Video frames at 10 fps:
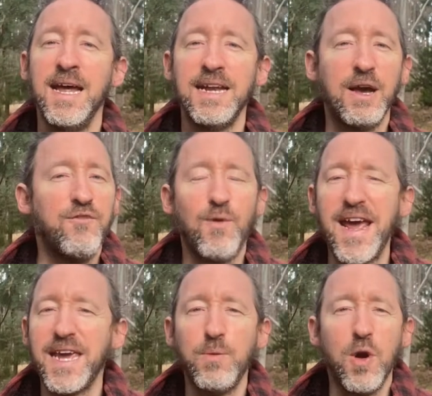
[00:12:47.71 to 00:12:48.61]
Now, if
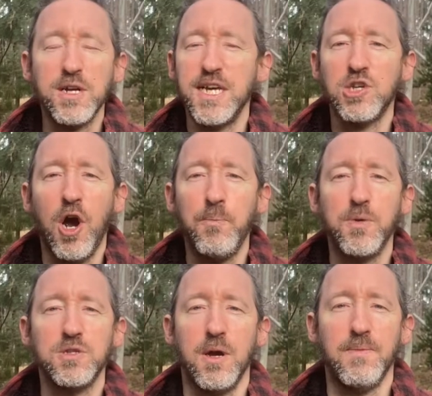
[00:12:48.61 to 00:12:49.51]
Reiki work is
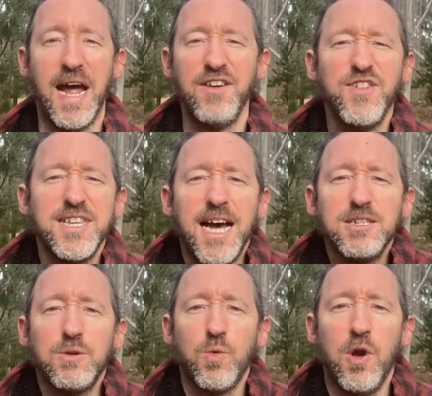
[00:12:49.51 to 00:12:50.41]
hopeless online, if it
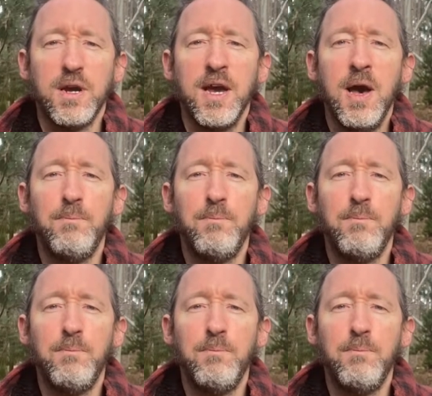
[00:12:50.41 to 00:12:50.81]
doesn't work,